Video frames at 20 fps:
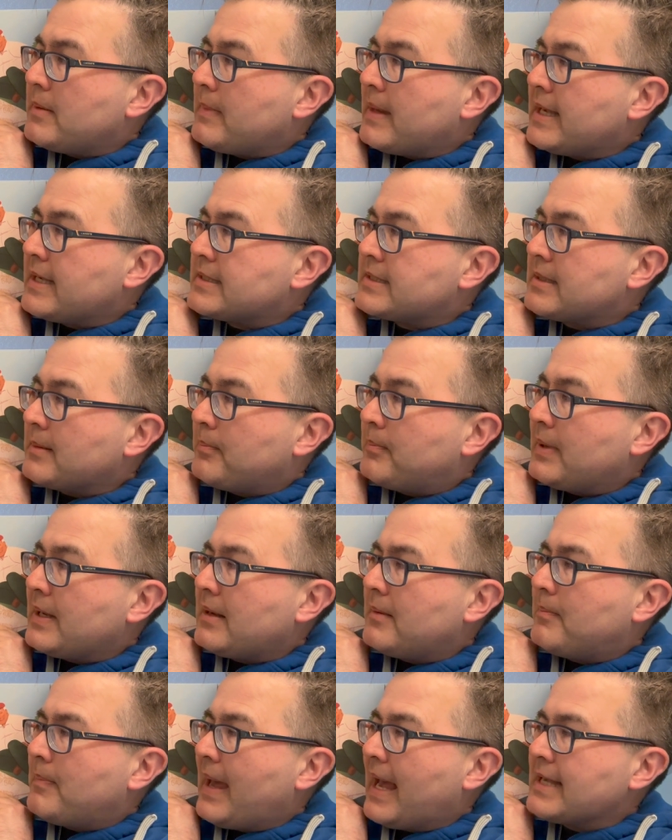makes a
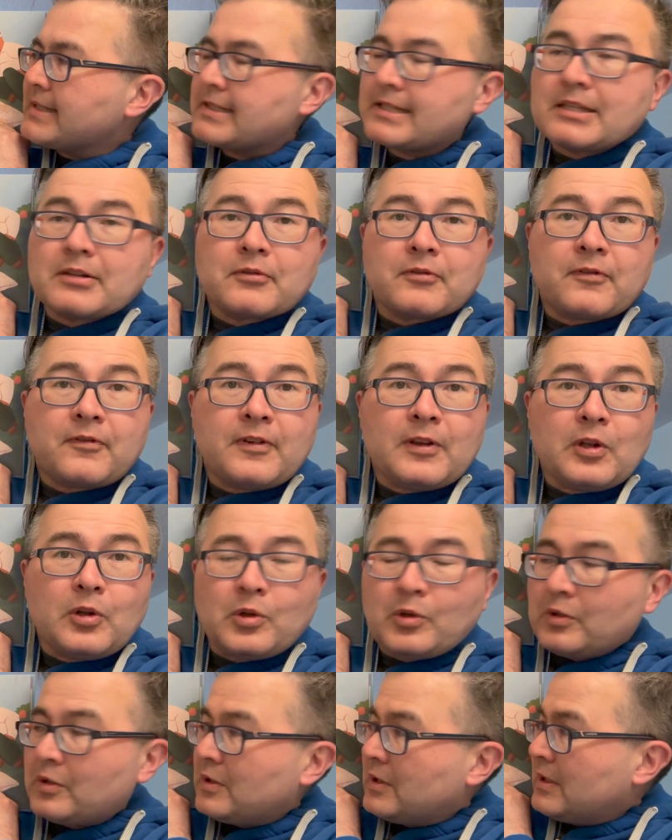big basket
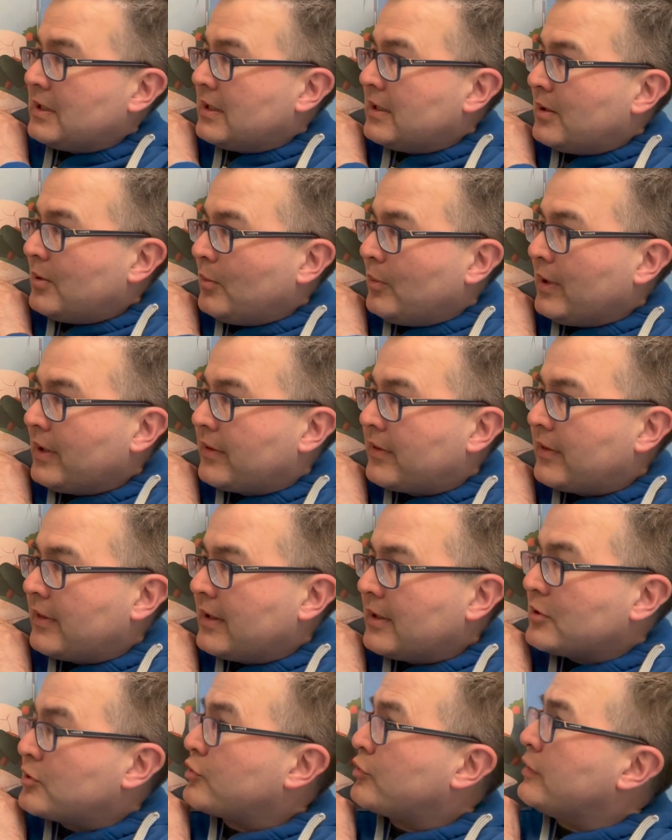filled with
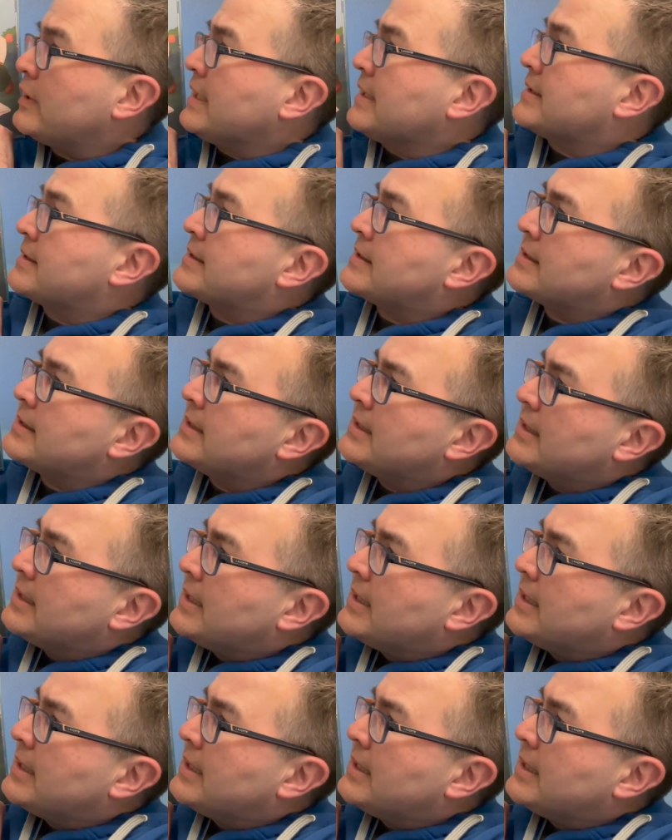treats